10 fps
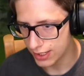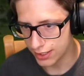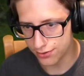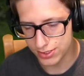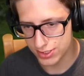
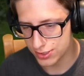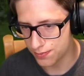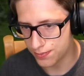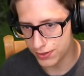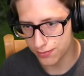it'll
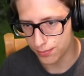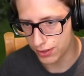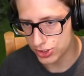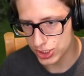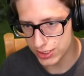just be
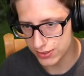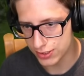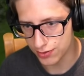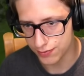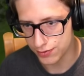much
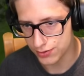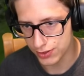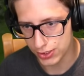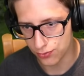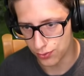easier if there's
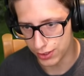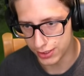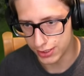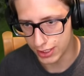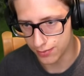only
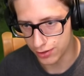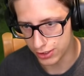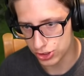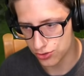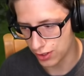one
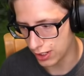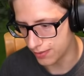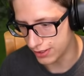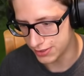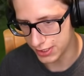neighboring tribe
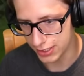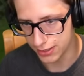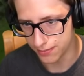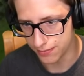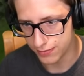at a
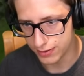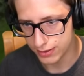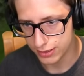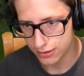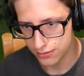time.
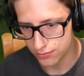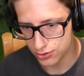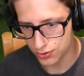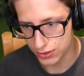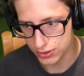
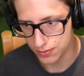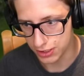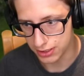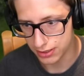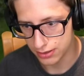Trust me.